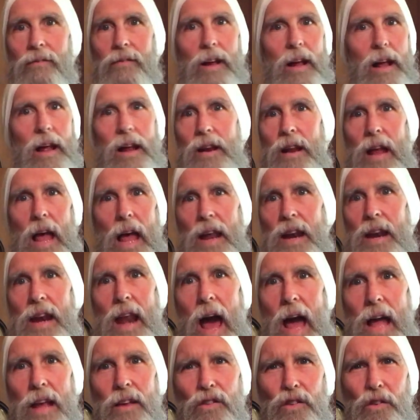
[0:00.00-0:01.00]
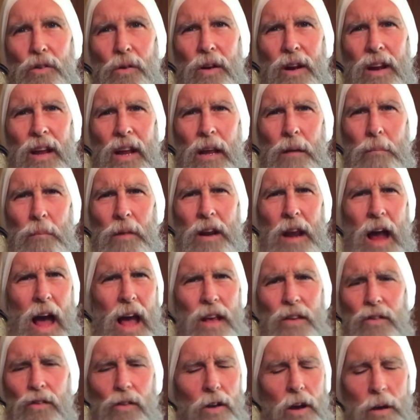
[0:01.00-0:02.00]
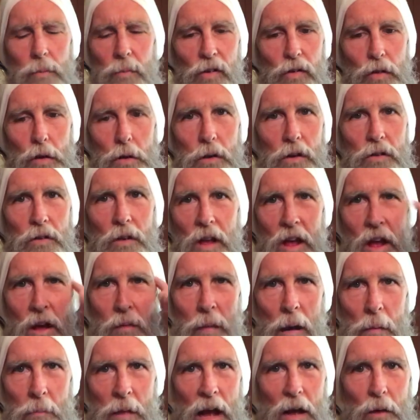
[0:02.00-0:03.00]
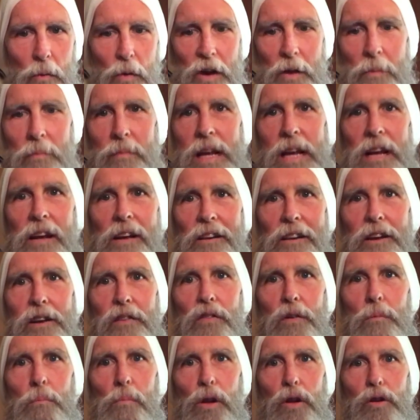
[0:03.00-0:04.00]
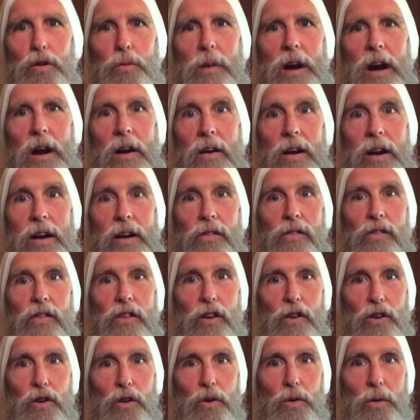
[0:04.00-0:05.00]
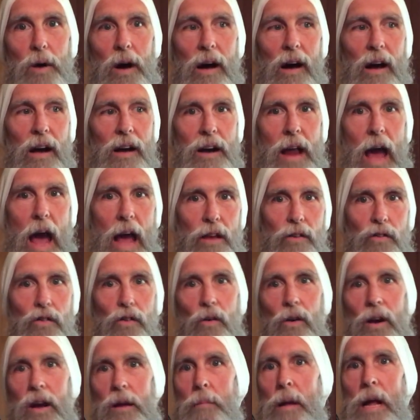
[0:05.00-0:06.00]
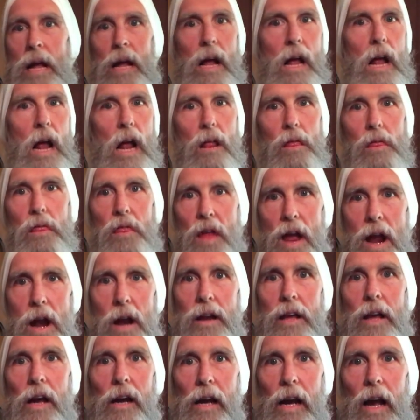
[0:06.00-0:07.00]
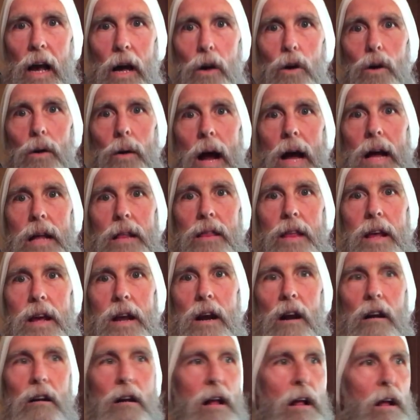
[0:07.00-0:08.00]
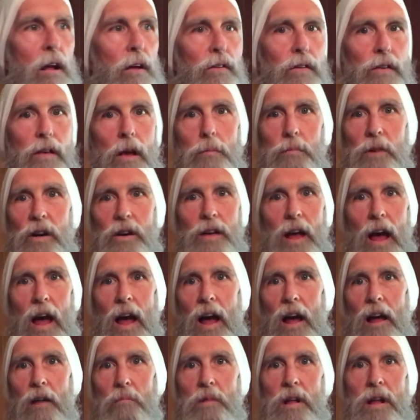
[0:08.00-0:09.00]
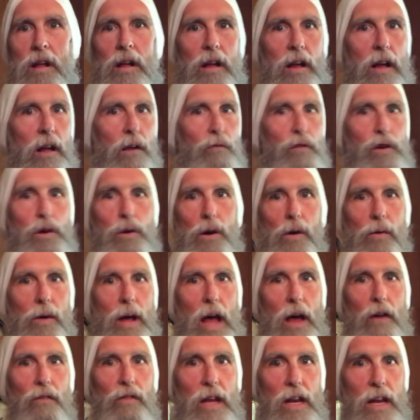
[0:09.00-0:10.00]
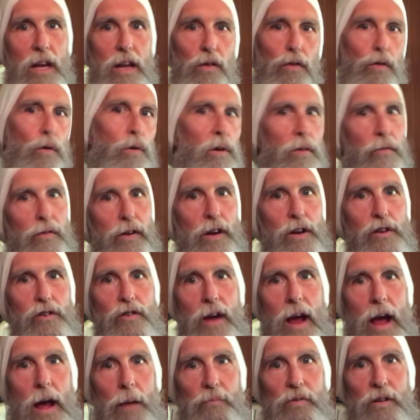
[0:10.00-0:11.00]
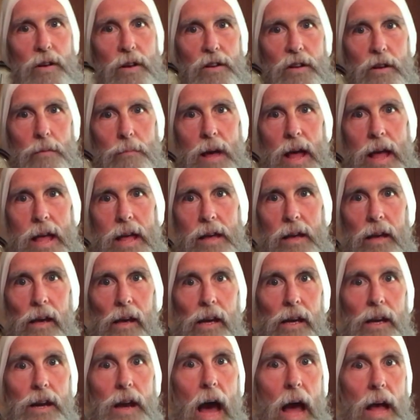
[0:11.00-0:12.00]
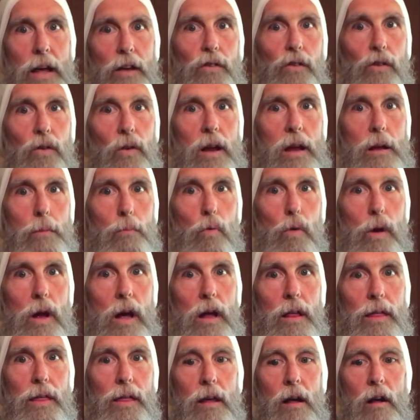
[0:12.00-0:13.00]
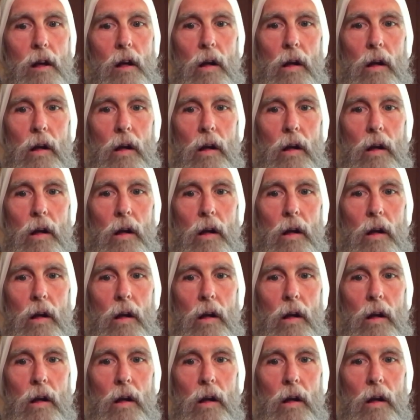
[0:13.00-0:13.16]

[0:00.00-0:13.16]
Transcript: And nice cream. As soon as my mind went immediately from blueberries to nice cream. There you go, right there. Summertime, if you don't have any sort of a contraption to make nice cream with,